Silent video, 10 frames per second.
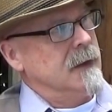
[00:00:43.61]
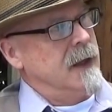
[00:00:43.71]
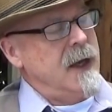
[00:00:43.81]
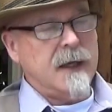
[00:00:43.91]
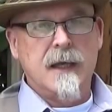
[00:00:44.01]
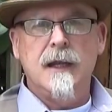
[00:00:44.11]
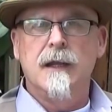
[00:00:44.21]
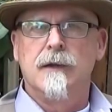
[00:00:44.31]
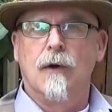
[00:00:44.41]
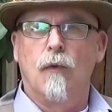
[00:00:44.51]
Heck, he
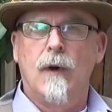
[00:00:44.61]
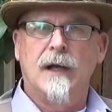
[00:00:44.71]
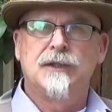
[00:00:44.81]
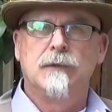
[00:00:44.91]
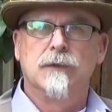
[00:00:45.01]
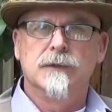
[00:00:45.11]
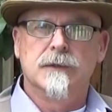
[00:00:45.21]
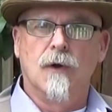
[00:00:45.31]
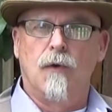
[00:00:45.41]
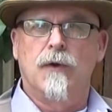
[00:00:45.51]
didn't know why she was
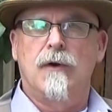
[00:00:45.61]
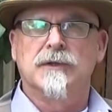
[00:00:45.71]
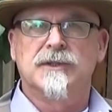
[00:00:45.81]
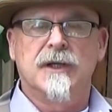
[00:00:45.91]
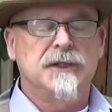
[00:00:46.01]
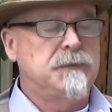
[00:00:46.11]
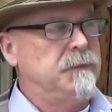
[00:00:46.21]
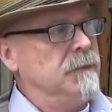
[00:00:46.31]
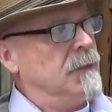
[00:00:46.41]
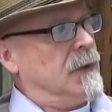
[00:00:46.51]
going on such.
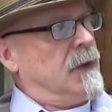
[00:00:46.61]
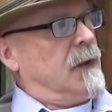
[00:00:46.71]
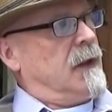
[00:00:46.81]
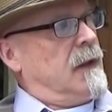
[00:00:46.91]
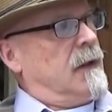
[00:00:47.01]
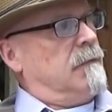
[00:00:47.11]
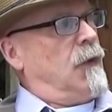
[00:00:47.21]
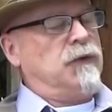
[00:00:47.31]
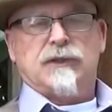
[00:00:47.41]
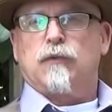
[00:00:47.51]

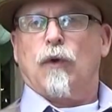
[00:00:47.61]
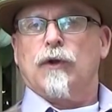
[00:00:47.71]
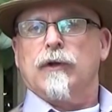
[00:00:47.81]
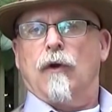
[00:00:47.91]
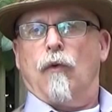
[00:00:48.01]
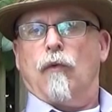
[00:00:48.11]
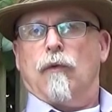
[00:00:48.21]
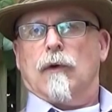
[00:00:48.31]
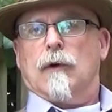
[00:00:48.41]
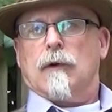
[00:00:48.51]
Moses weren't no
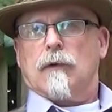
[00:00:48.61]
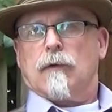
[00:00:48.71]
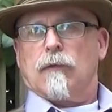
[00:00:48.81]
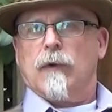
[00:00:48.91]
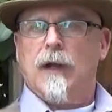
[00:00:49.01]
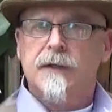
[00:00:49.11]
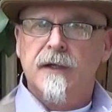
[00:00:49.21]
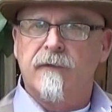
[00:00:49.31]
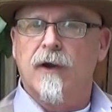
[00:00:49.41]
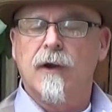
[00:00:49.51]

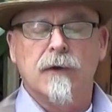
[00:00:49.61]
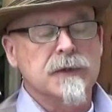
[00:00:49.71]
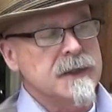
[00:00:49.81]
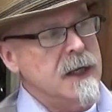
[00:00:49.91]
relative of hers